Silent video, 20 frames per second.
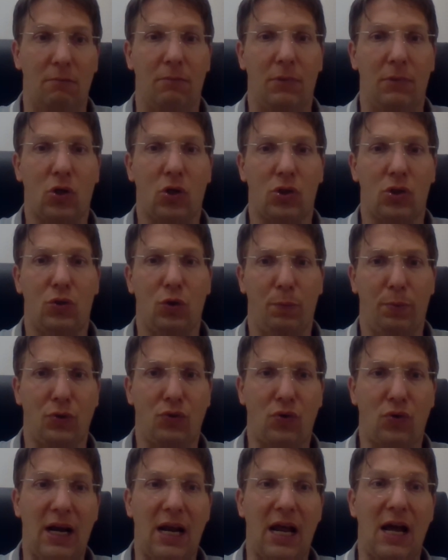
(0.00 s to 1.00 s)
because
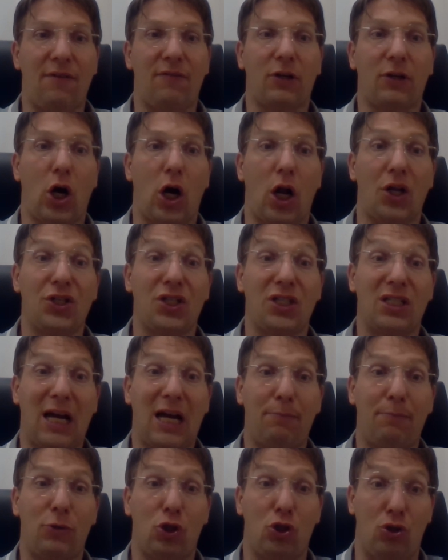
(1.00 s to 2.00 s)
Dupuytren have a collagen
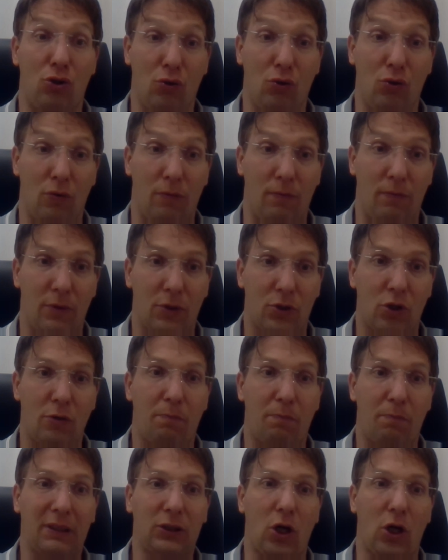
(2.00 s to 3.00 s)
type 2, so
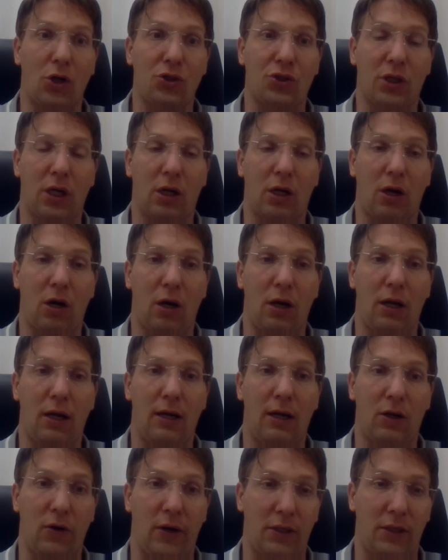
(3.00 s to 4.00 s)
a pathological
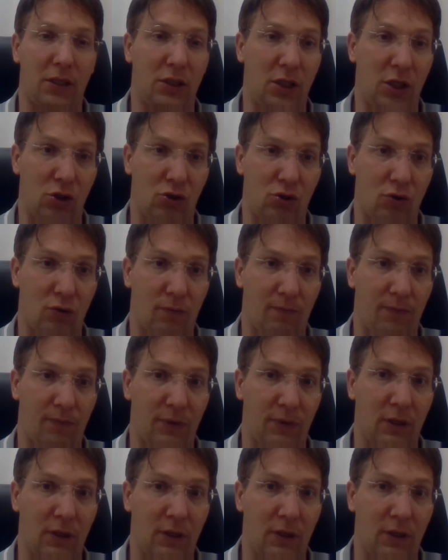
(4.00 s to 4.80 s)
connective tissue.